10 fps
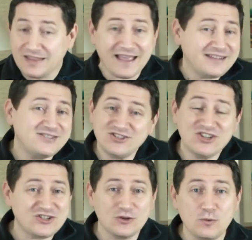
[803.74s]
It's
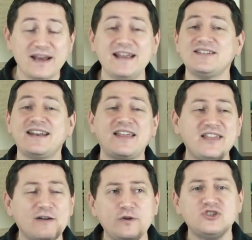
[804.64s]
just the way it is. And I
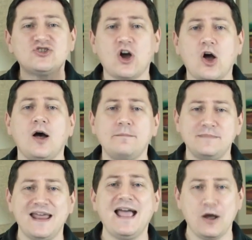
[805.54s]
think if we just
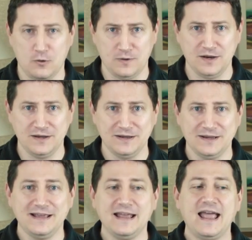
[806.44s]
calm down
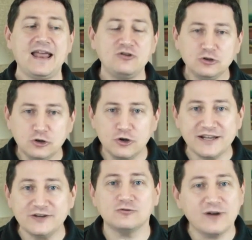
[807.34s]
and look
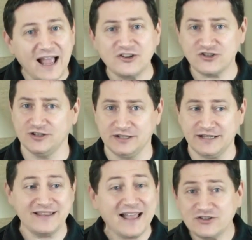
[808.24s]
at it
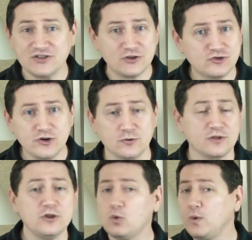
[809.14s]
rationally, that's the
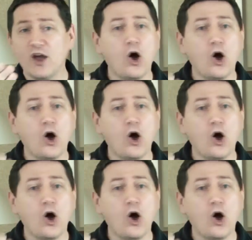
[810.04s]
truth. Look, we